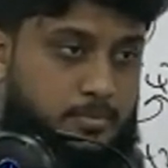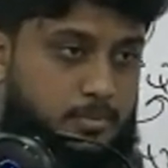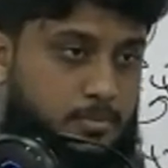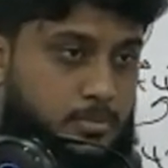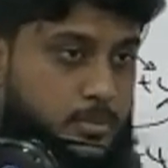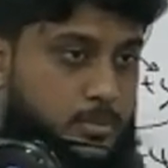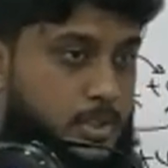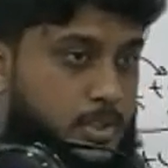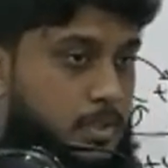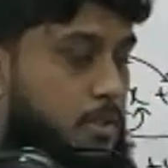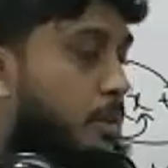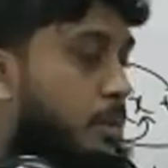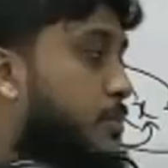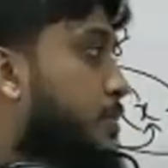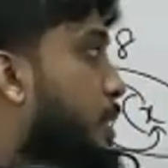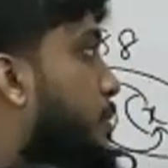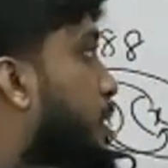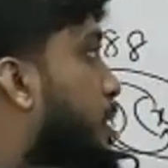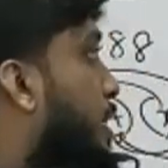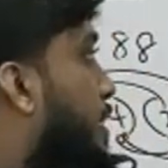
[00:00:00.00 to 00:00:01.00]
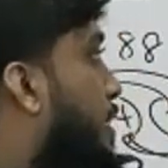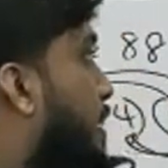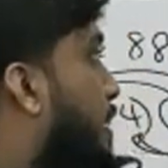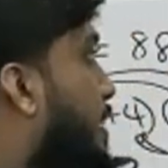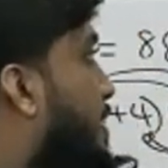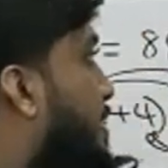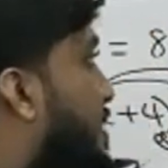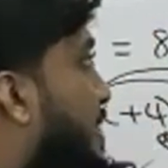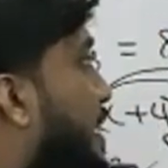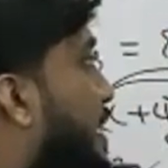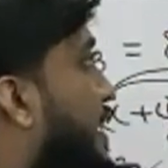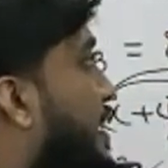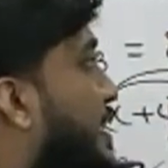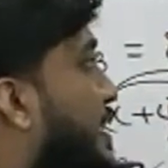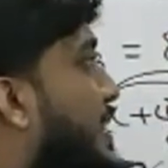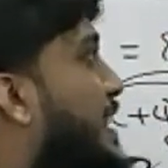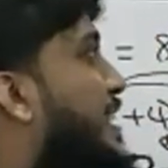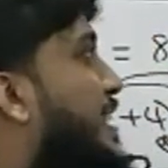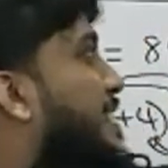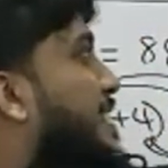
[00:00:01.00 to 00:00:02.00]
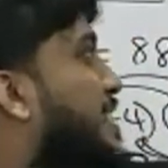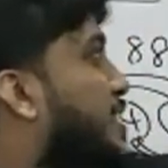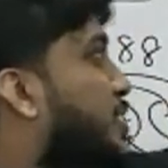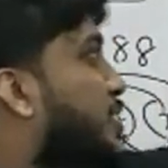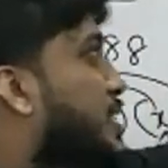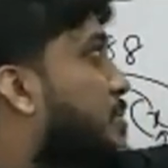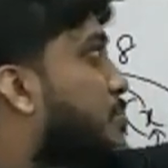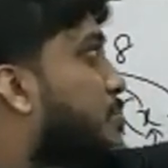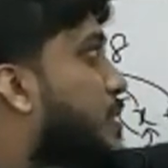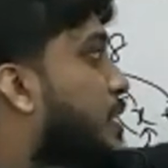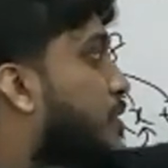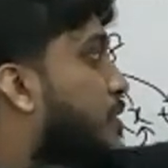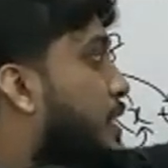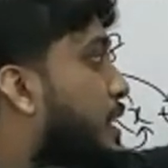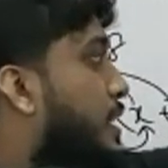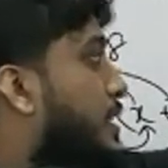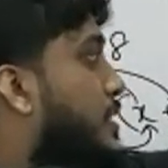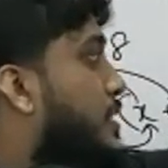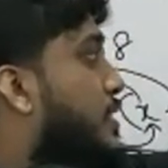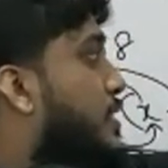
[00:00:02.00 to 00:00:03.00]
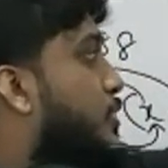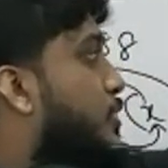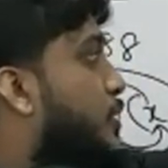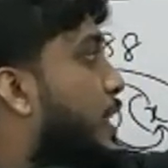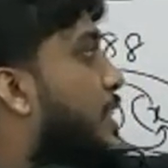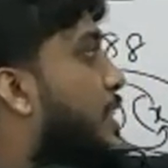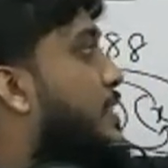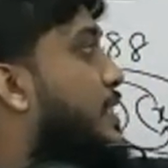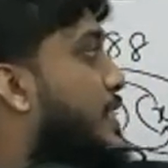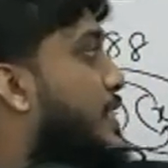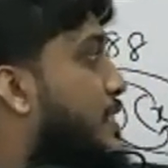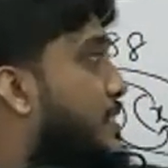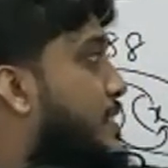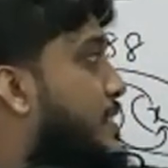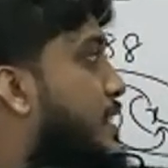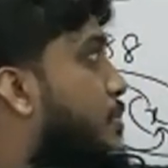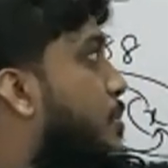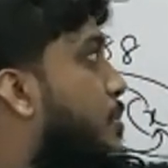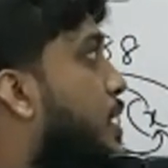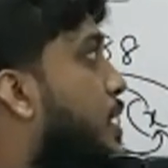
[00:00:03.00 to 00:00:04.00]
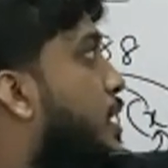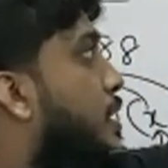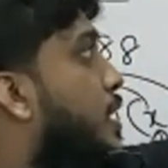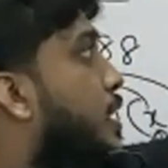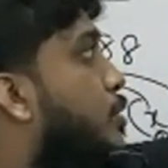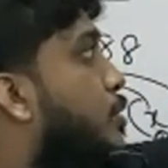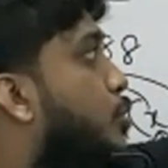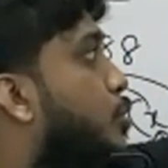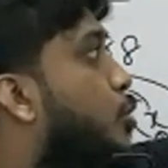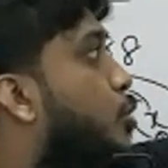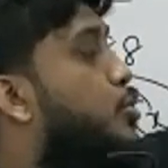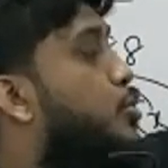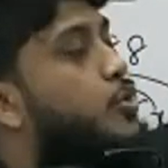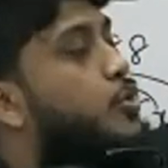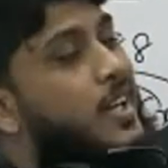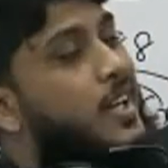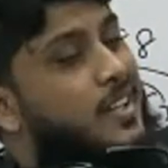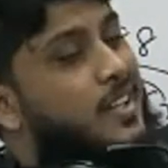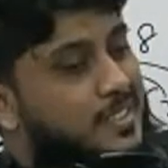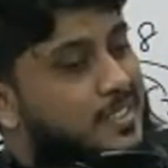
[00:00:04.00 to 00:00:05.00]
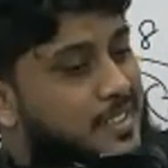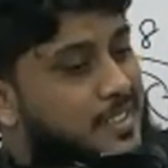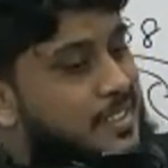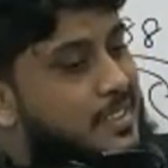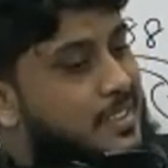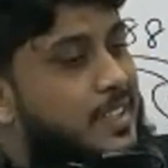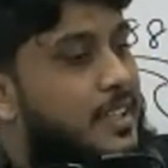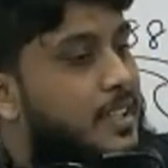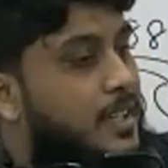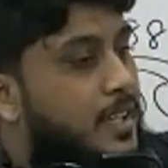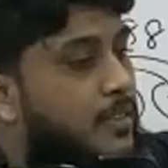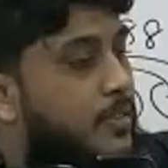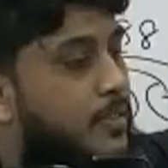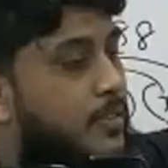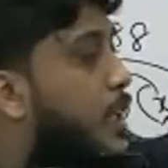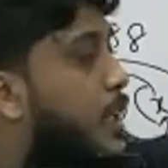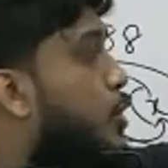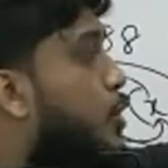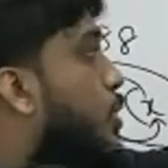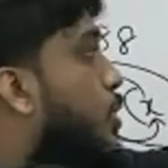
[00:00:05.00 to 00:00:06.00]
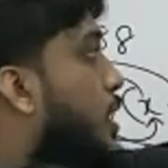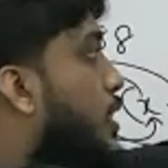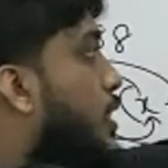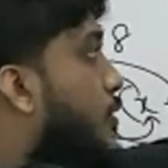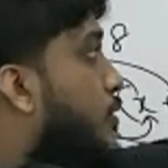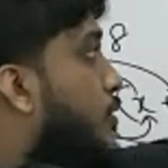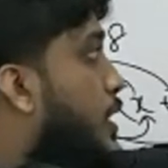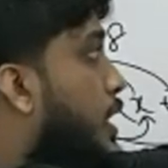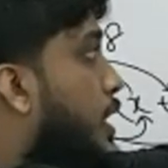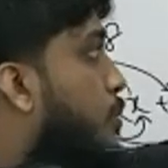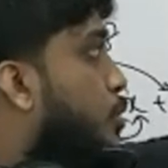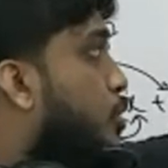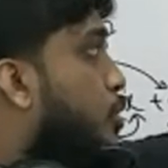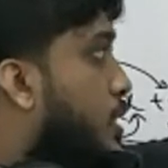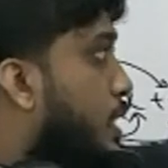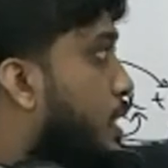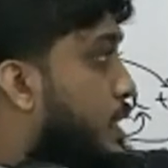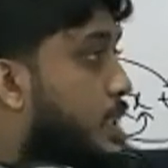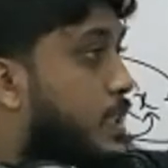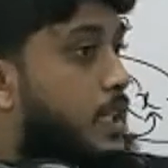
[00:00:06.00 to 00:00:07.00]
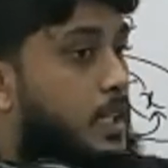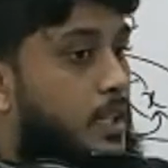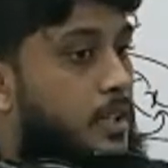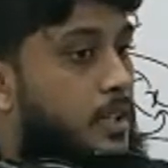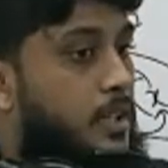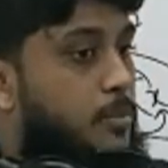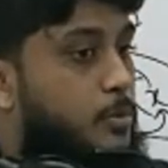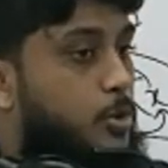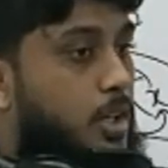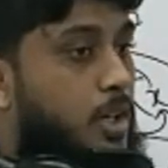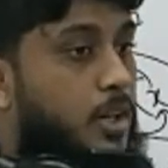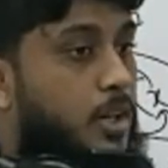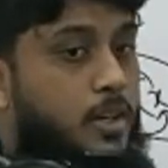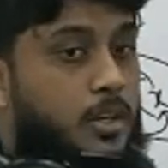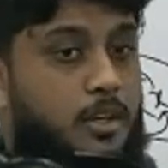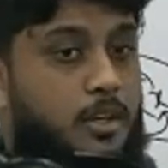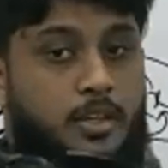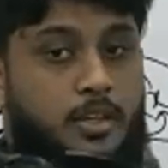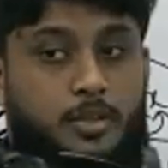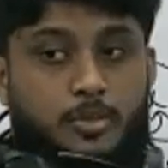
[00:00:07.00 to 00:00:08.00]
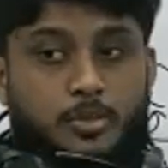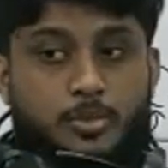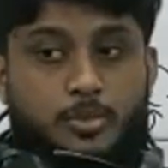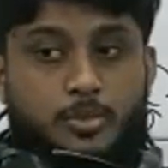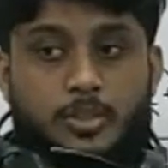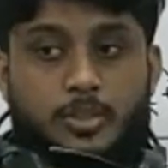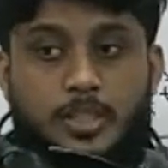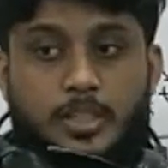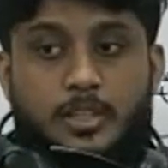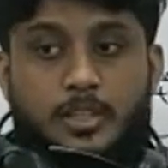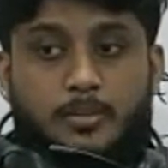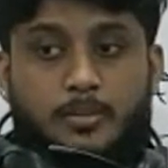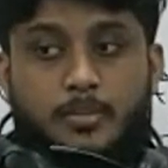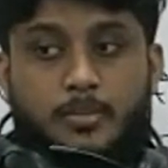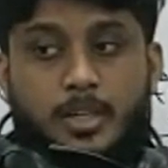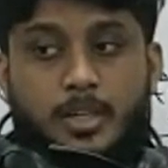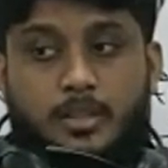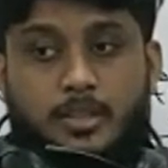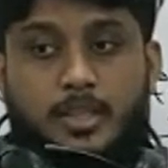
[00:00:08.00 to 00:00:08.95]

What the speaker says: Some people are lazy to simplify, to write another step. They have 4 squared and 16 kila we know they put 16 here, Puta, you don't get that mark.